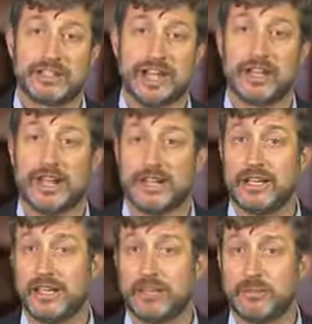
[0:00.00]
tell at
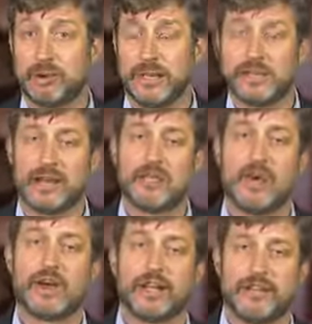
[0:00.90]
any given point in time
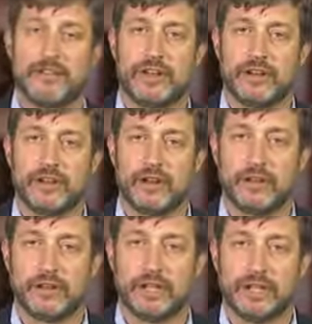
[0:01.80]
what a given health law
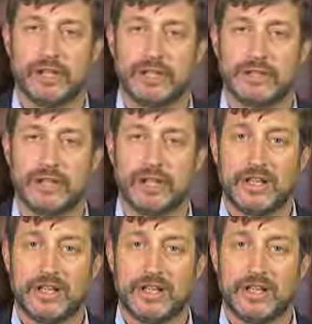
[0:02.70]
rule is.